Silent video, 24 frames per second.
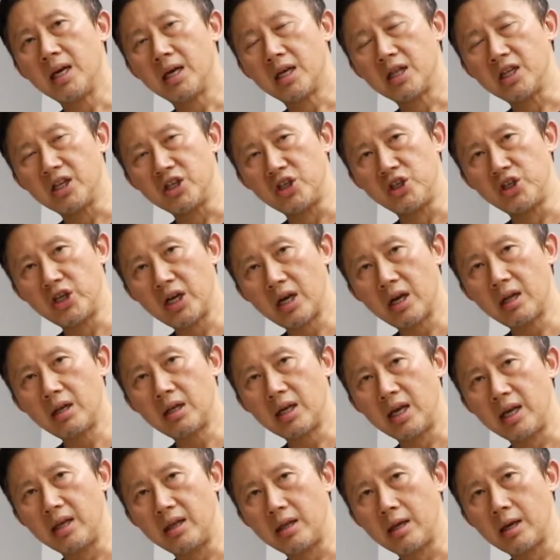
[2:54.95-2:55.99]
the gel
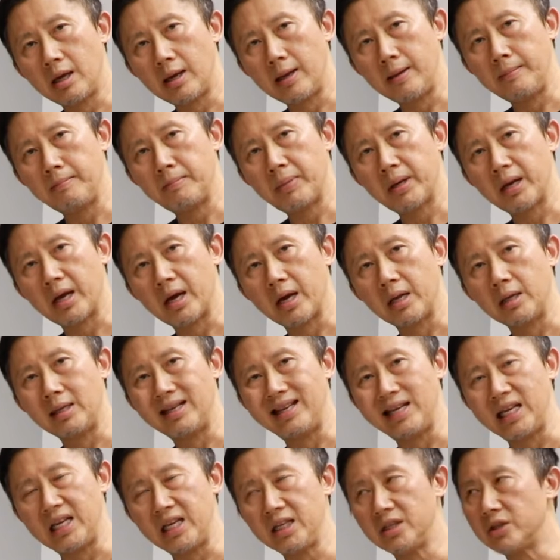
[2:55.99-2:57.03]
in the implant
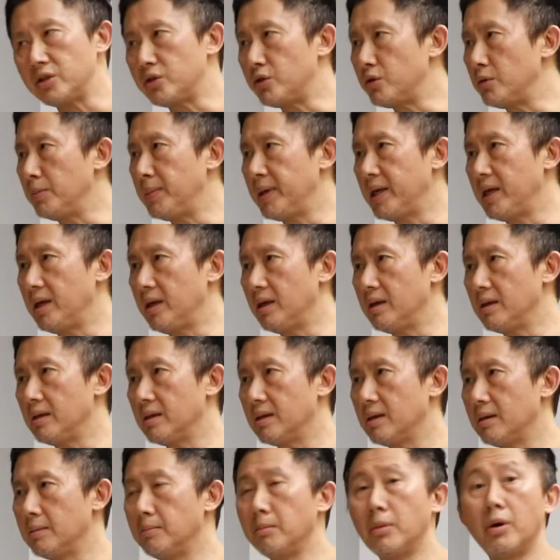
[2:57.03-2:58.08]
needs to be
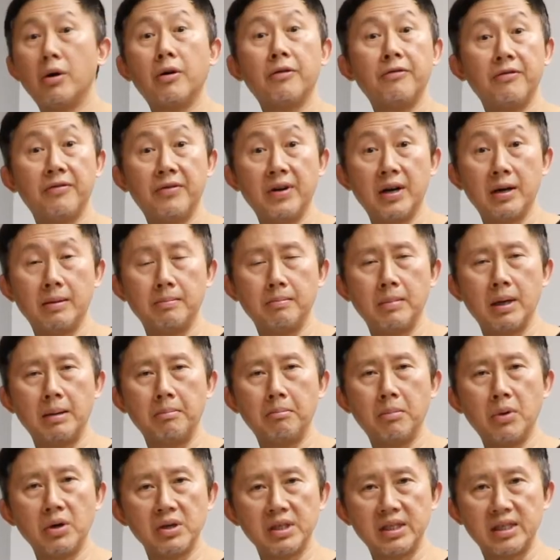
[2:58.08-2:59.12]
more firm,
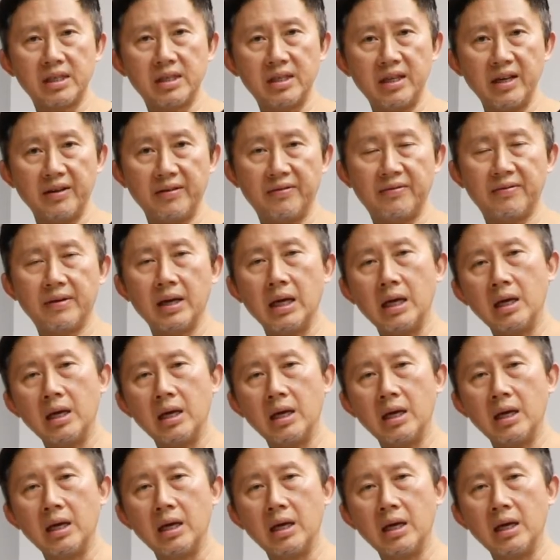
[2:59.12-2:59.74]
more stiff,